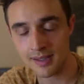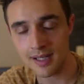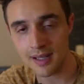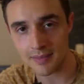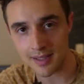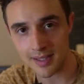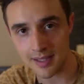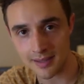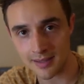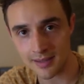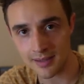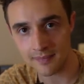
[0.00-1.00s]

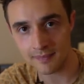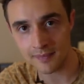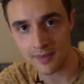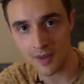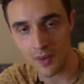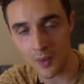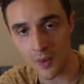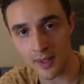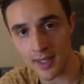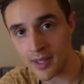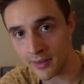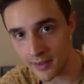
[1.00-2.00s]
hypnotist, or
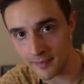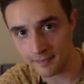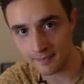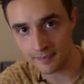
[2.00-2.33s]
healer.